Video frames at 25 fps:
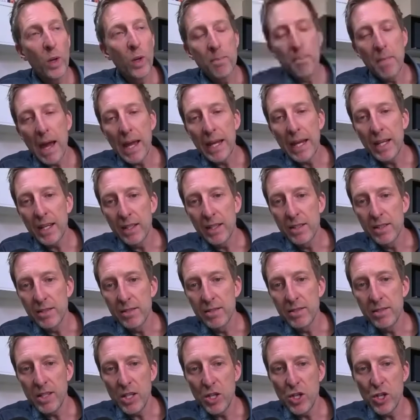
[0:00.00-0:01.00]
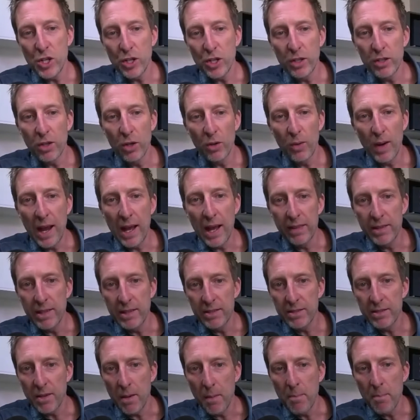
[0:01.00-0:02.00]
we make a decision around
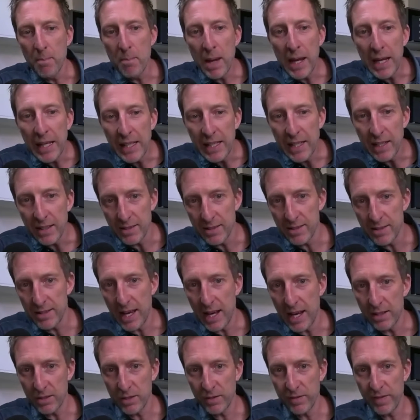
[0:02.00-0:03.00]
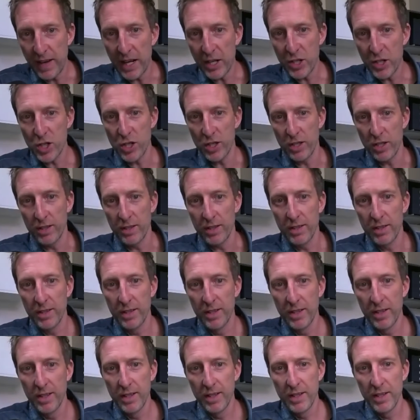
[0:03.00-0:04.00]
this immediate satisfaction,
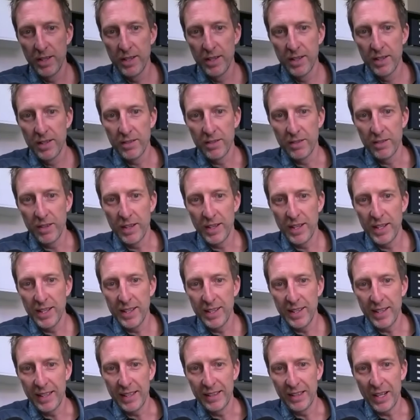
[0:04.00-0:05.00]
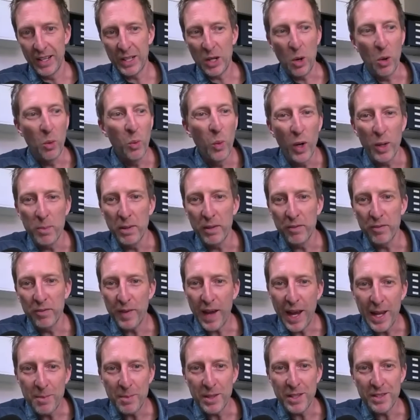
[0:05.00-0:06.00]
mm. right? And like, I want to be
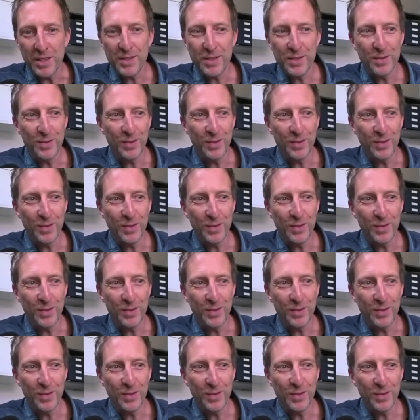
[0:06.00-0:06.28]
famous,